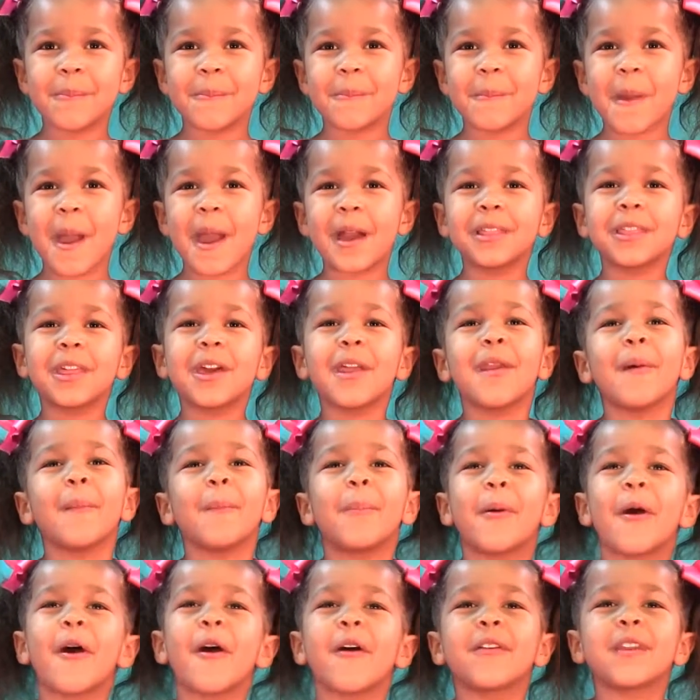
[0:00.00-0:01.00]
My
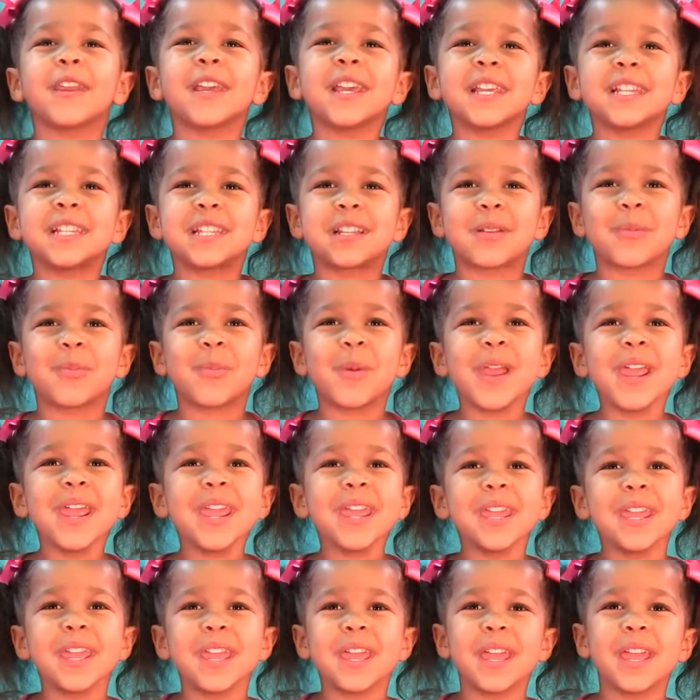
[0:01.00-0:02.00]
Little Pony,
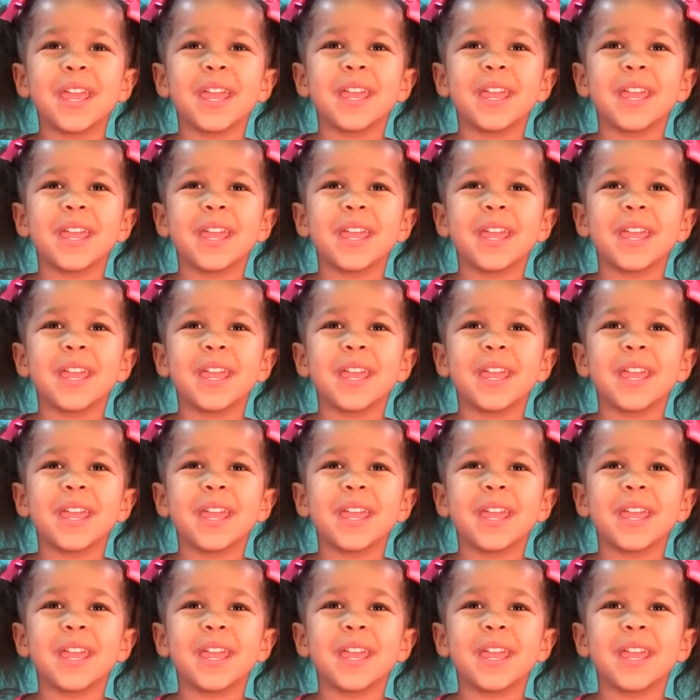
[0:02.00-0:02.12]
Sweet